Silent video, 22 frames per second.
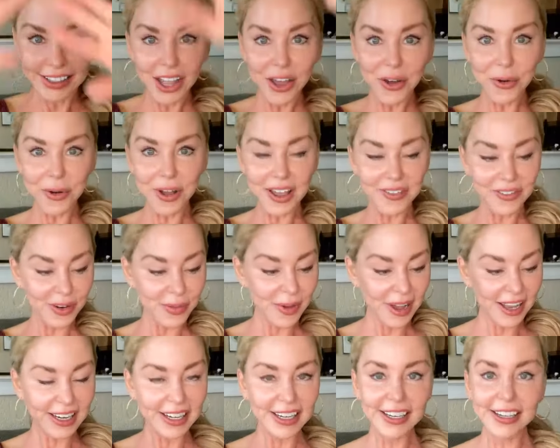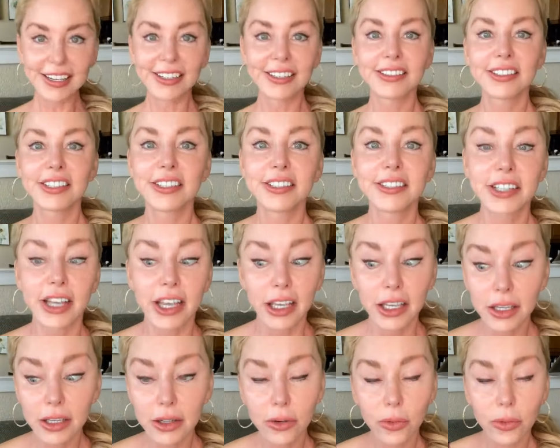Hello everybody.
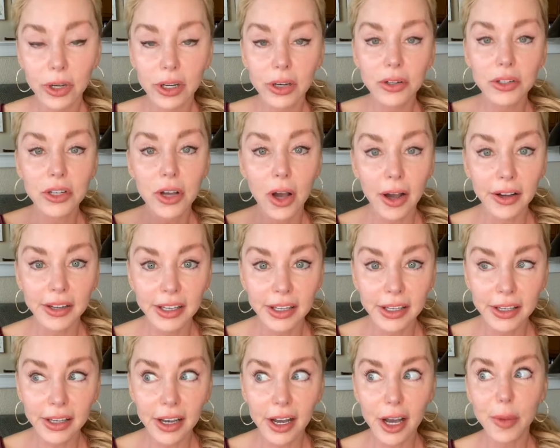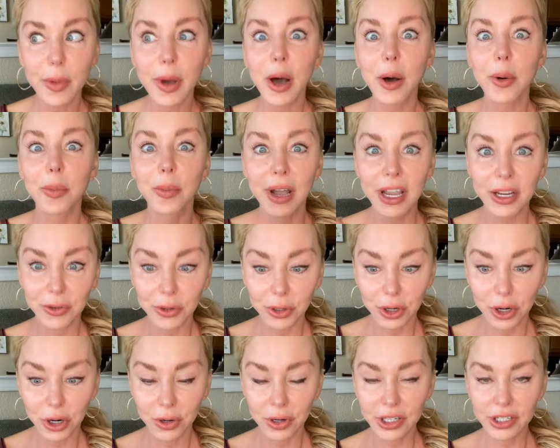Today we are talking about
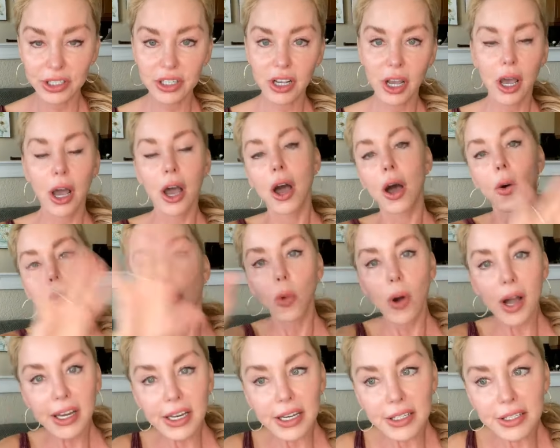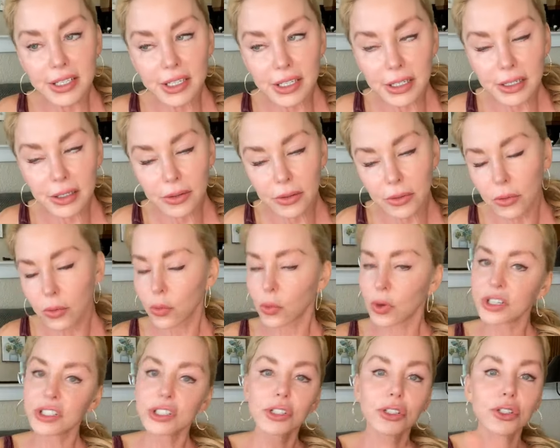microcurrent. What is it?
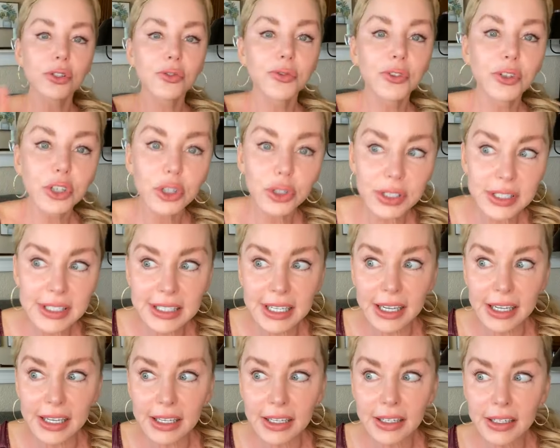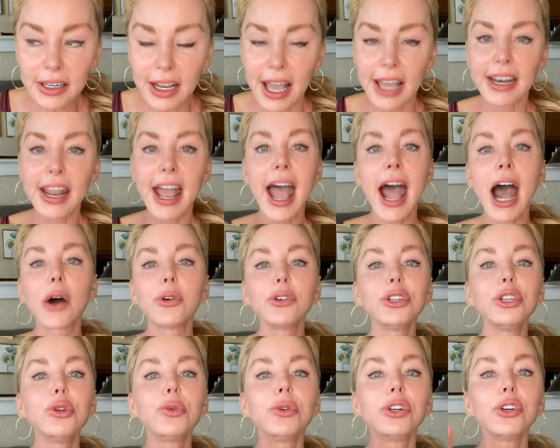What does it do for your skin? And
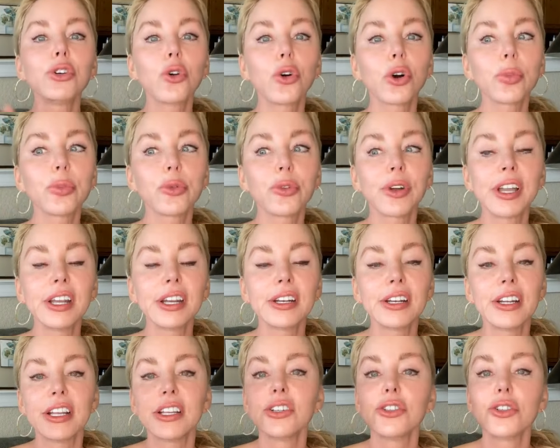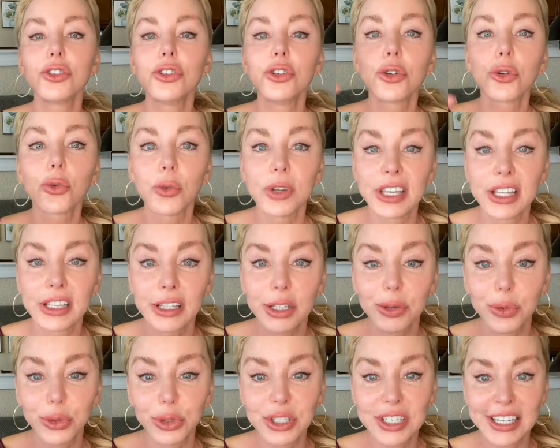how do you incorporate it into your
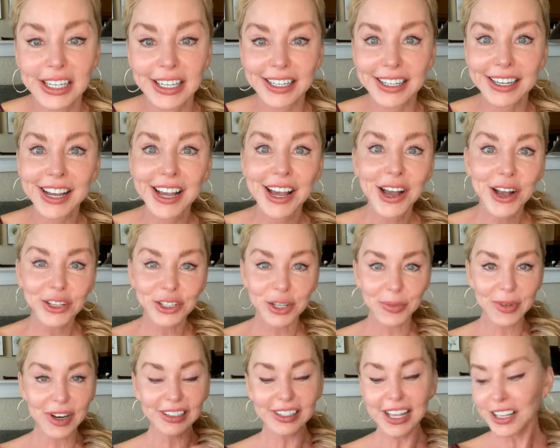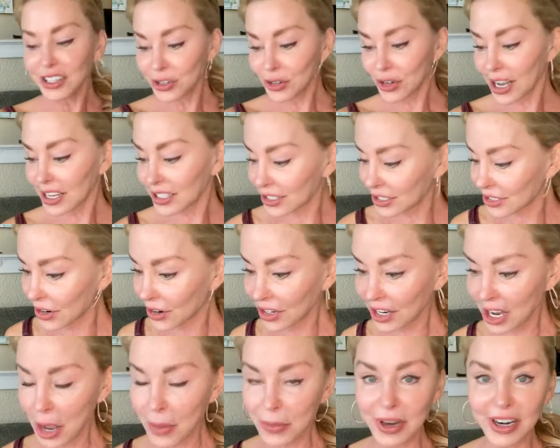weekly routine? So I'm gonna let you guys
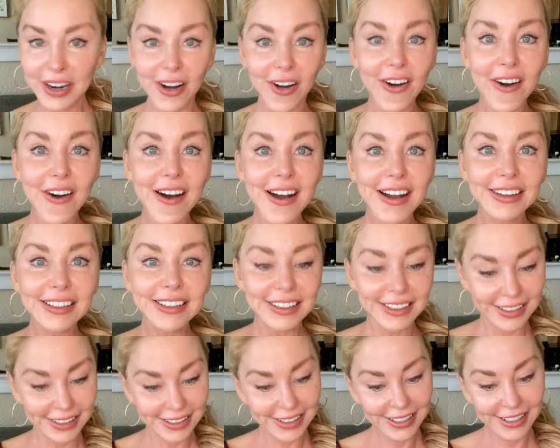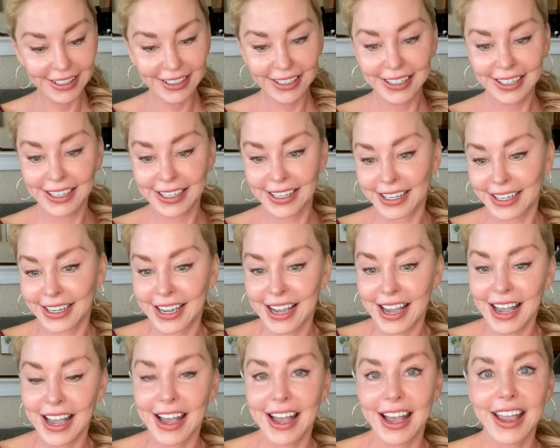start coming on.
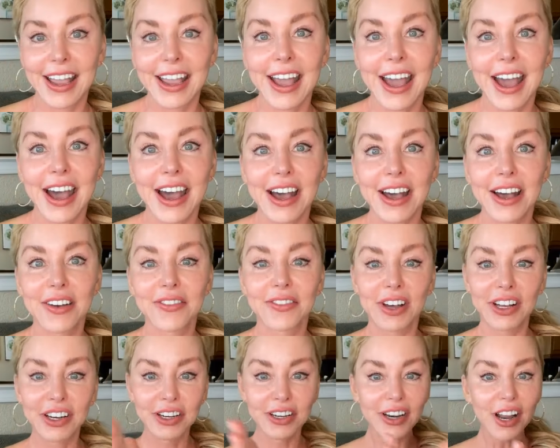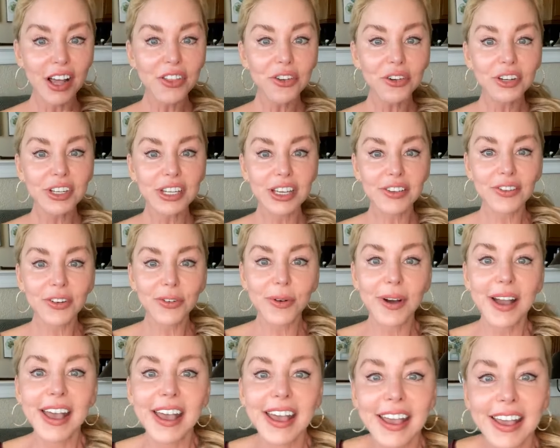I have another
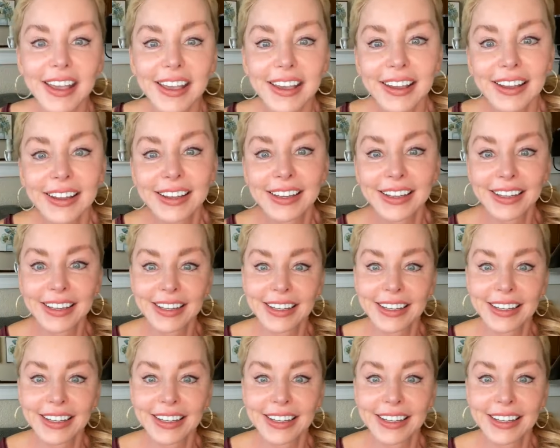giveaway.